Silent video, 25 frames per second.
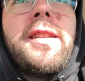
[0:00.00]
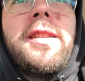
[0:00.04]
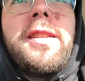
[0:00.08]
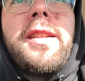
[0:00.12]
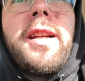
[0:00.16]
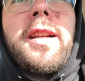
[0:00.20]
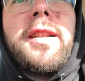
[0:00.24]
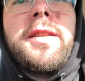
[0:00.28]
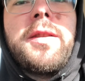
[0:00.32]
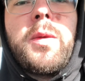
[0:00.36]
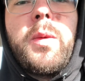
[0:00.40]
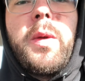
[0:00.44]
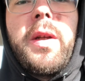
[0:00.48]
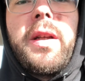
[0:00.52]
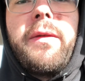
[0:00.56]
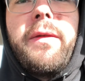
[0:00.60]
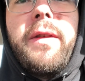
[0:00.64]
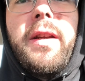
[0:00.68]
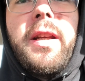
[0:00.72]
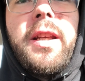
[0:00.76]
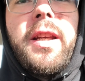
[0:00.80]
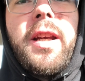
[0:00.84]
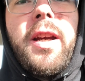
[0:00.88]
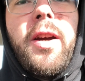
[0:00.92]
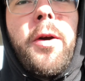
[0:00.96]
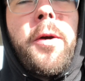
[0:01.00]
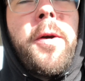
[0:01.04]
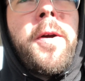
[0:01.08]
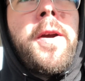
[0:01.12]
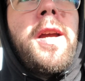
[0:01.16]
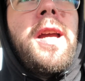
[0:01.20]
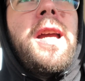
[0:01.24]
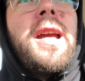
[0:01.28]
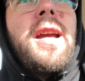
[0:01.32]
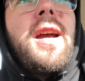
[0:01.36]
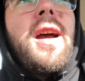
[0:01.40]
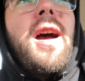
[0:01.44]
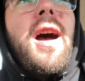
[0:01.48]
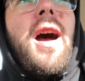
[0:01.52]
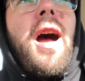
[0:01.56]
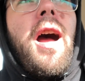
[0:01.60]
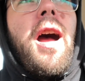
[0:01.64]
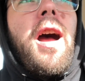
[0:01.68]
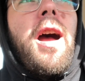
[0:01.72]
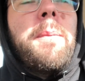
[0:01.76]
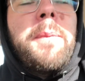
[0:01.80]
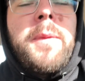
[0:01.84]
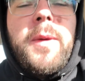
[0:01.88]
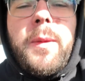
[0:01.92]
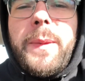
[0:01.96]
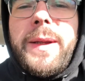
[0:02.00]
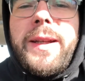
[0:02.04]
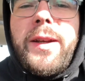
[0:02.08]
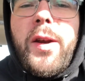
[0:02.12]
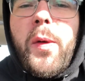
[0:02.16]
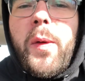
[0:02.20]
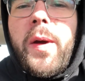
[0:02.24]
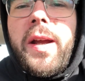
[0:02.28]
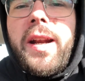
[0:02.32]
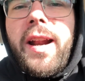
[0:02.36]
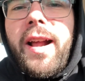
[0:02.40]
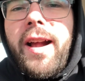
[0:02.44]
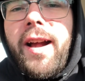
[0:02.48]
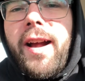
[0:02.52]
you guys a quick video. I'm going to be doing